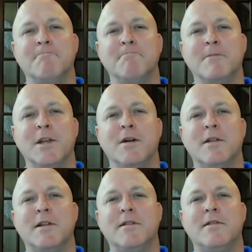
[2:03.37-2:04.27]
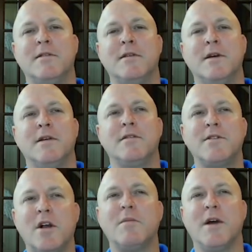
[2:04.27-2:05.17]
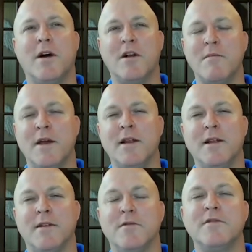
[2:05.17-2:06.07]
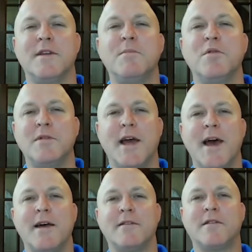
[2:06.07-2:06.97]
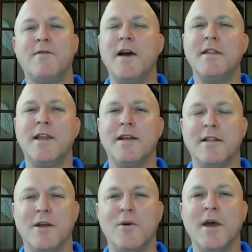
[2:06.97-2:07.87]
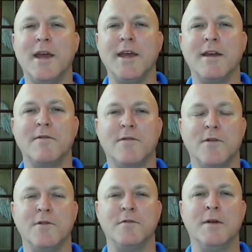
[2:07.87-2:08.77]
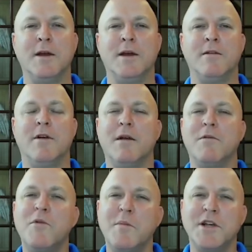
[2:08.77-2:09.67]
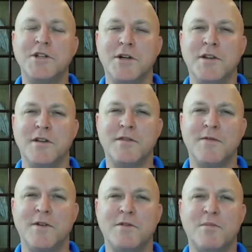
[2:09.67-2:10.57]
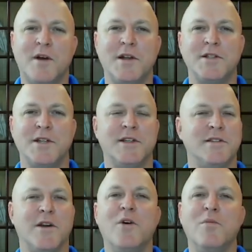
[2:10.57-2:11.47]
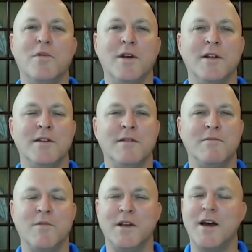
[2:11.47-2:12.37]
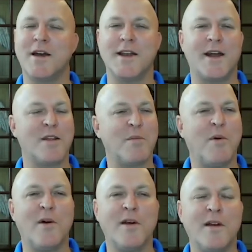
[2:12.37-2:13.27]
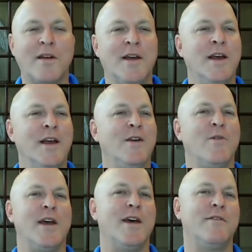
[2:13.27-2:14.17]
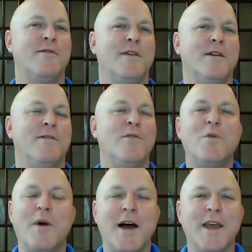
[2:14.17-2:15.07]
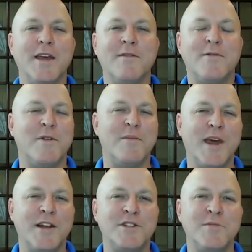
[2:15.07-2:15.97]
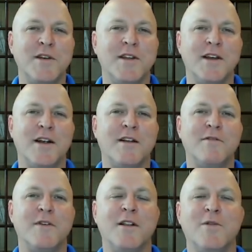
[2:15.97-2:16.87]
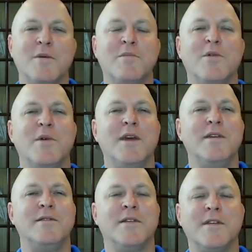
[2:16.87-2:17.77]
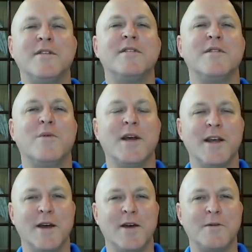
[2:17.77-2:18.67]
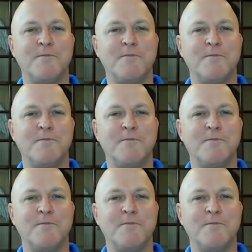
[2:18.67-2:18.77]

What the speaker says: let's start by automating those simple tasks. Find that low-hanging fruit, right? We want to make sure this first project is a home run. We knock it out of the park. We have full buy-in from management and our fellow employees that this is the way to go.